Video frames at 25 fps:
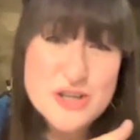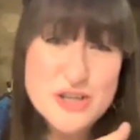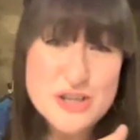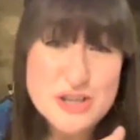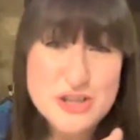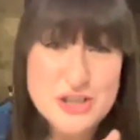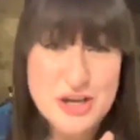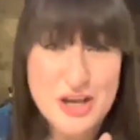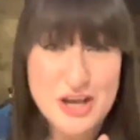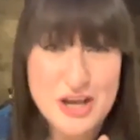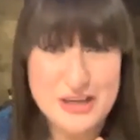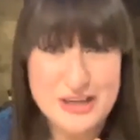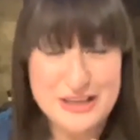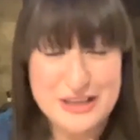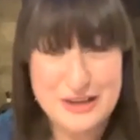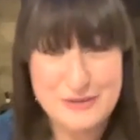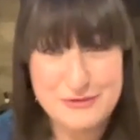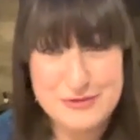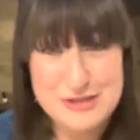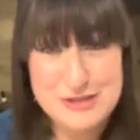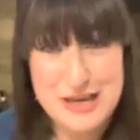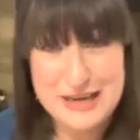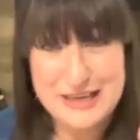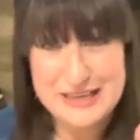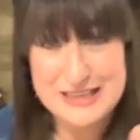the journey they've
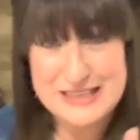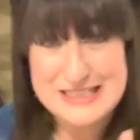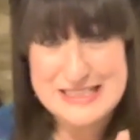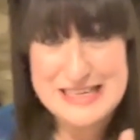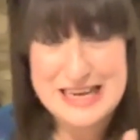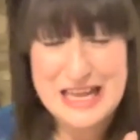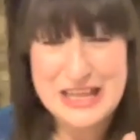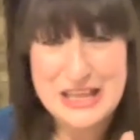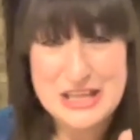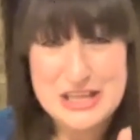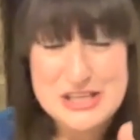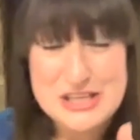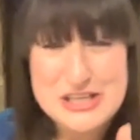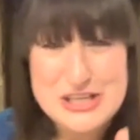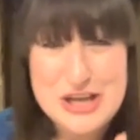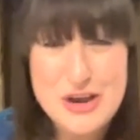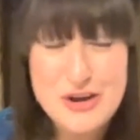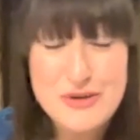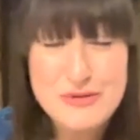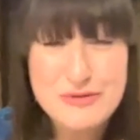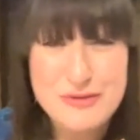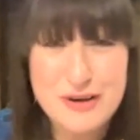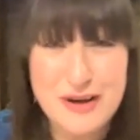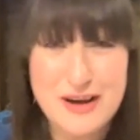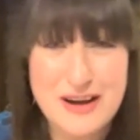taken together
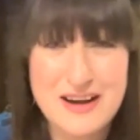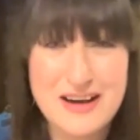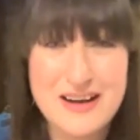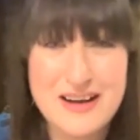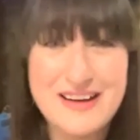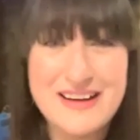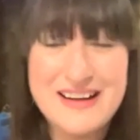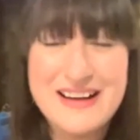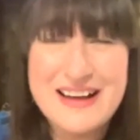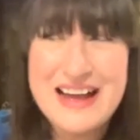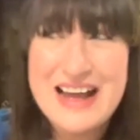so far,